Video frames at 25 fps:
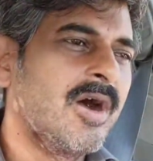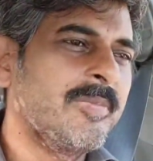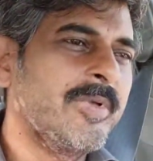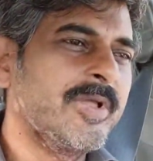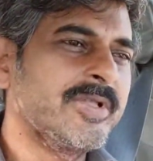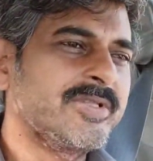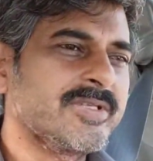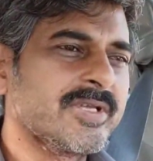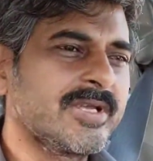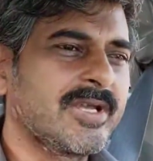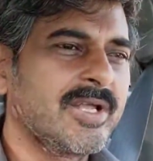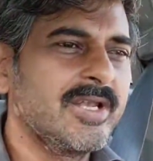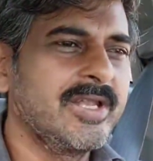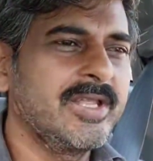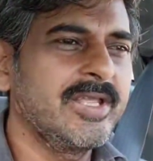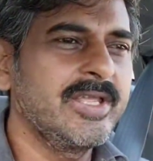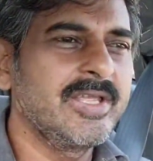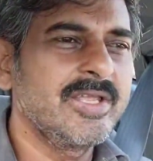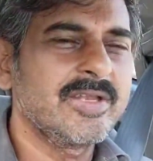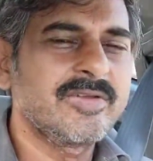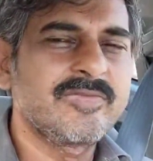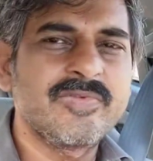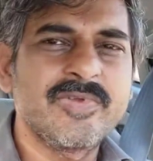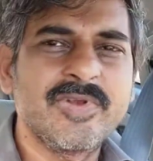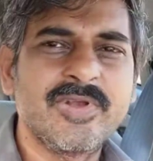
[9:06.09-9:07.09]

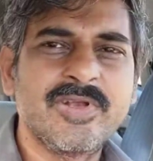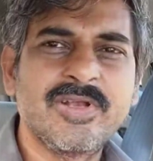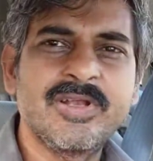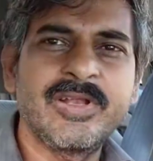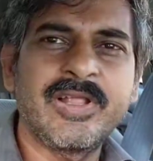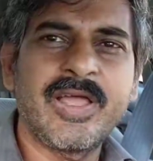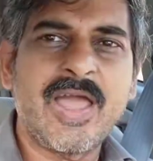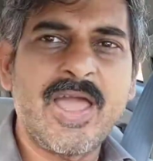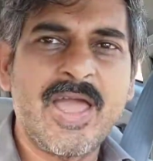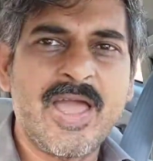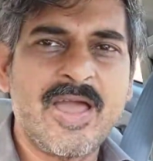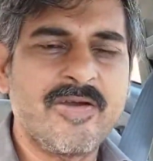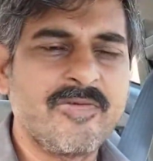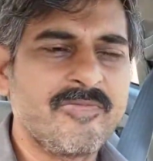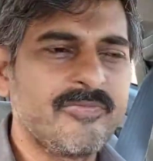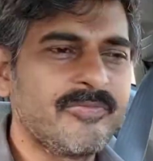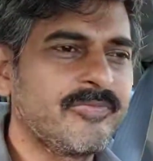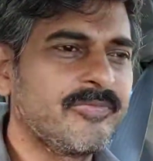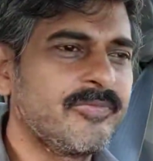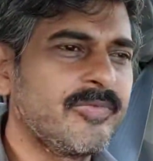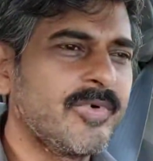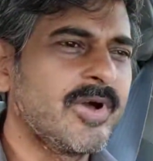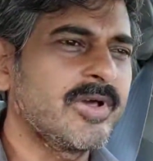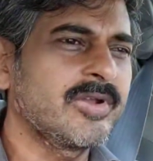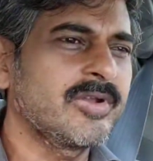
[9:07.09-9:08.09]
Basically it will have
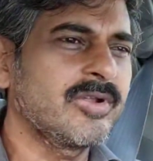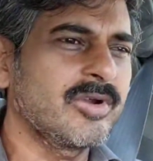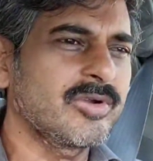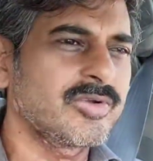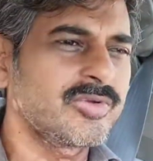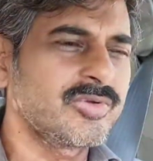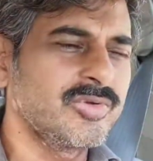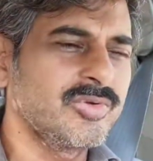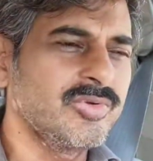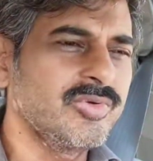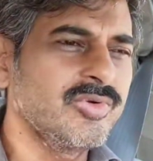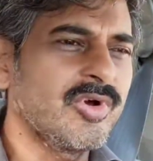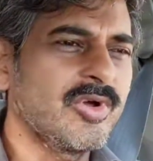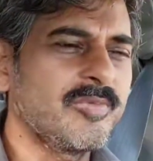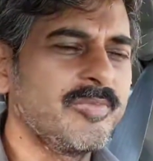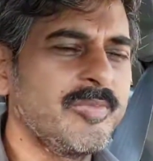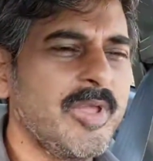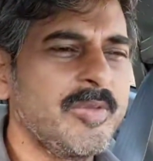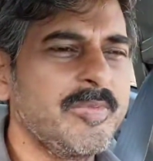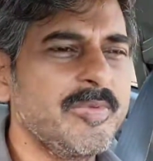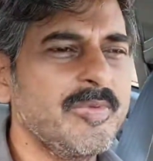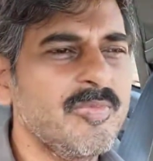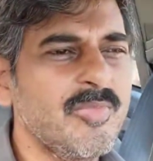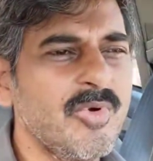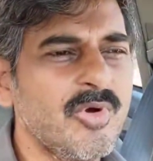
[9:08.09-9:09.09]
one or two or
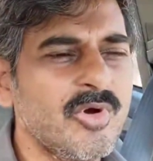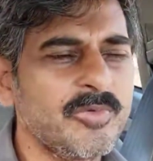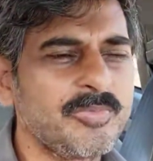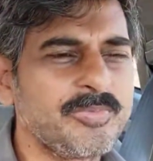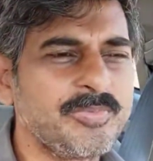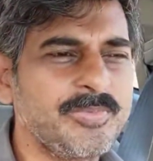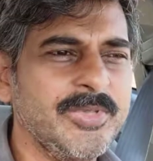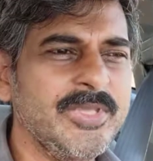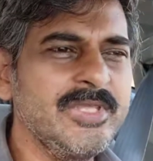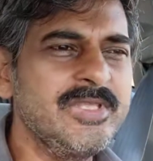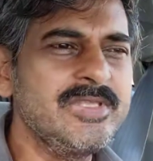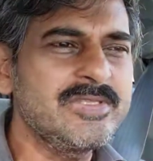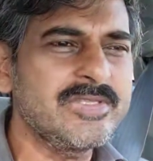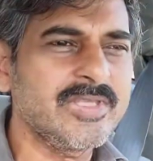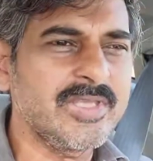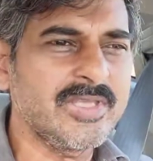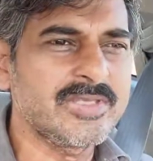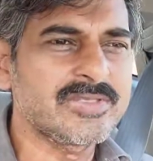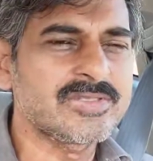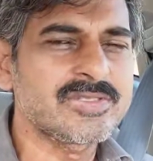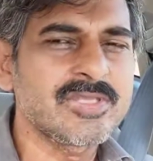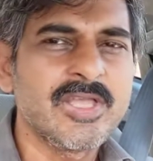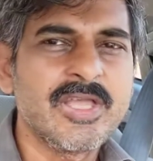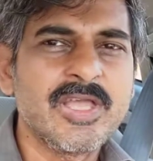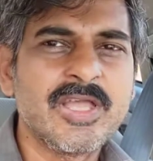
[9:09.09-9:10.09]
maybe more
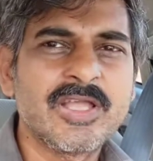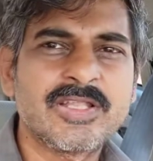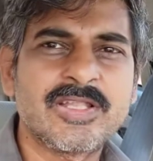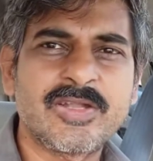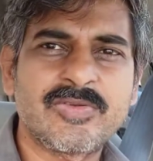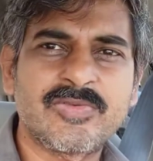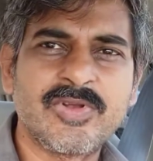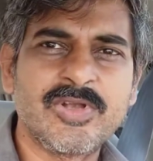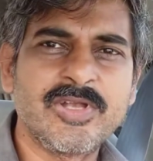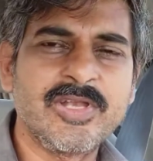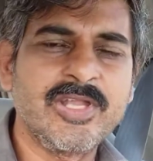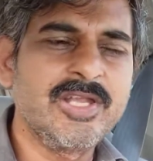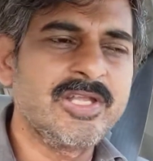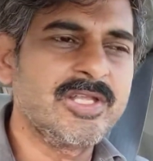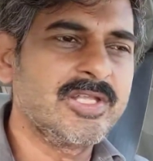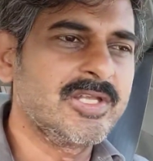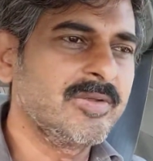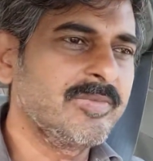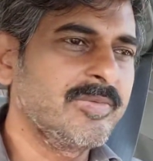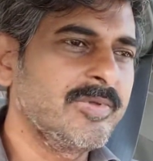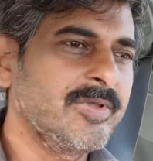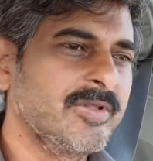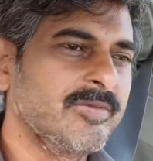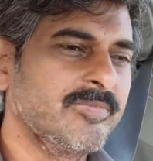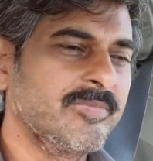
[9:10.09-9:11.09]
pieces that will need
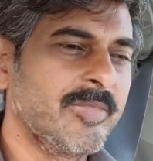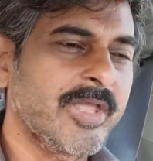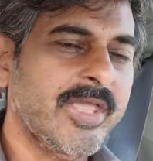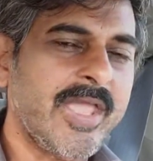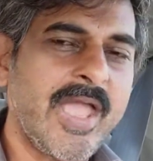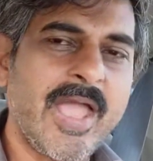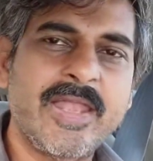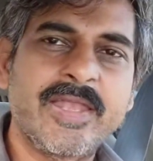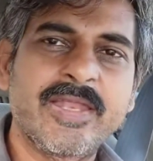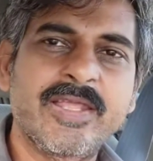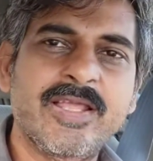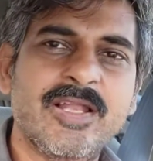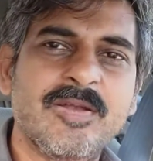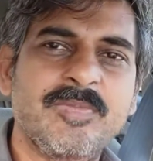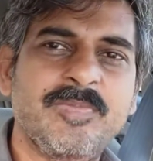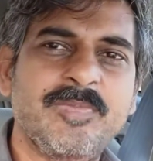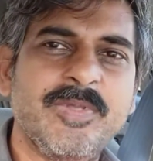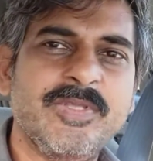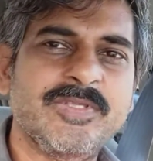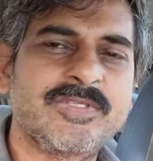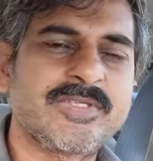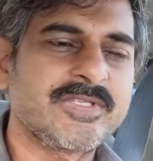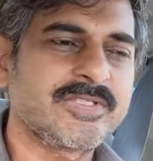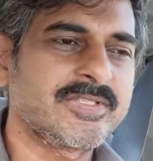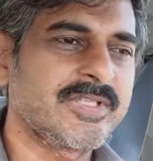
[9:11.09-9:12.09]
to be mechanical
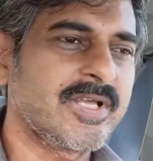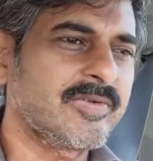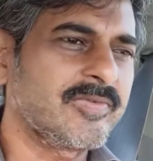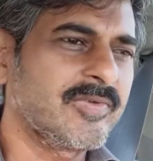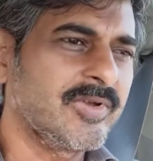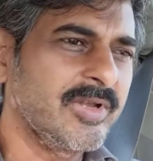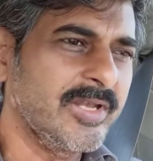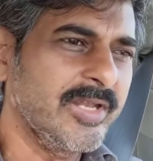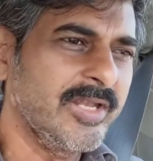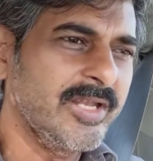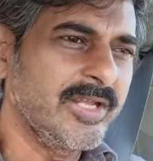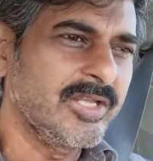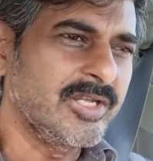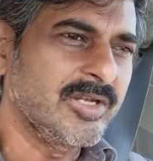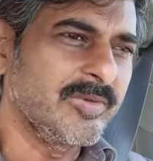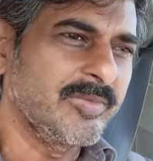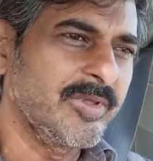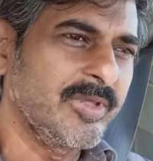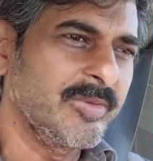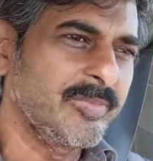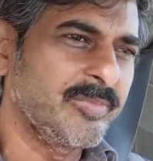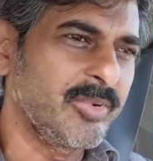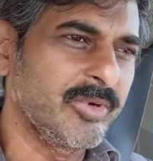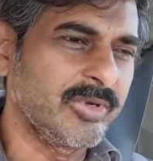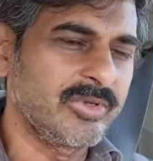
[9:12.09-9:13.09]
pieces that will need to
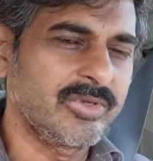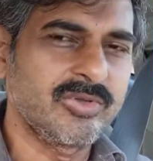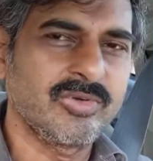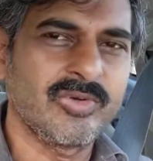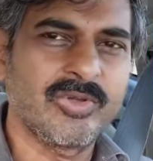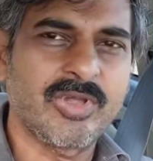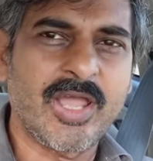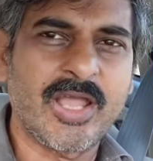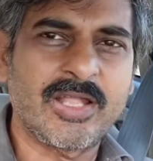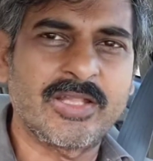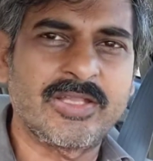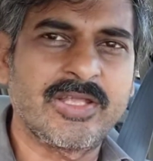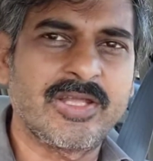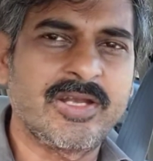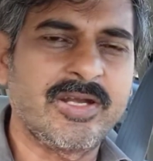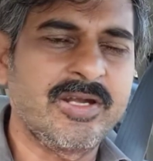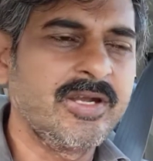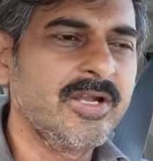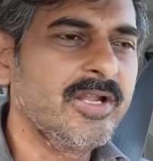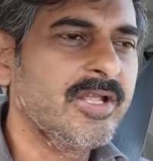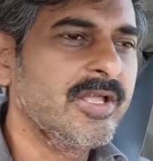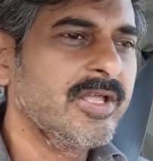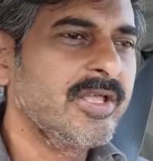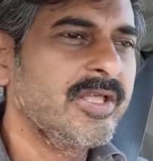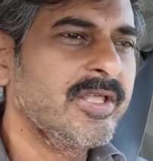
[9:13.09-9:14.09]
be put together,
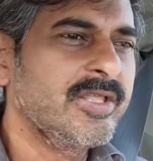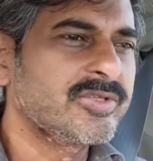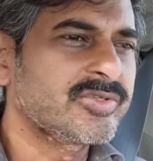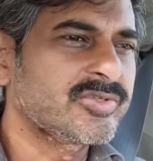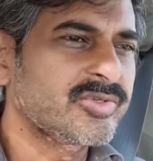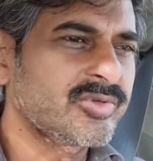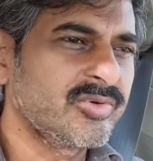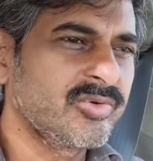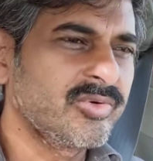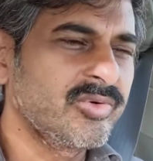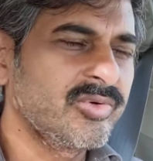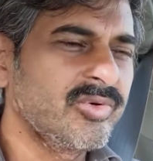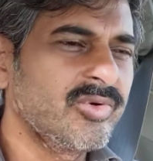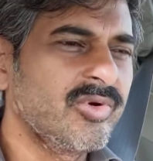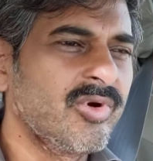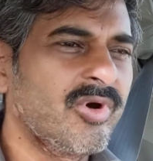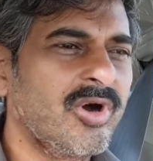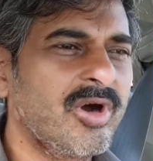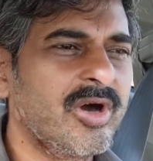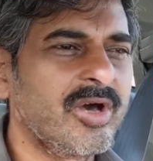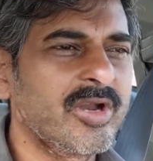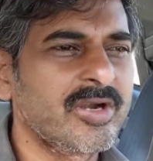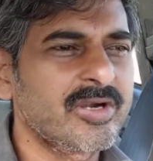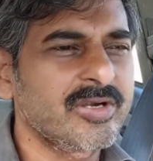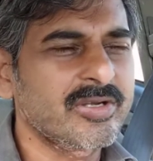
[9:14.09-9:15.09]
screw
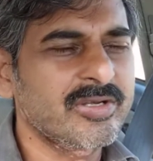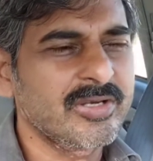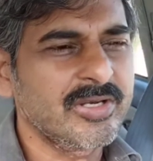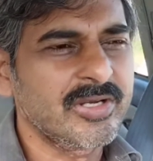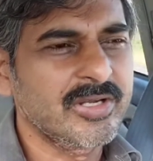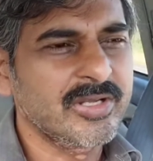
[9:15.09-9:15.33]
or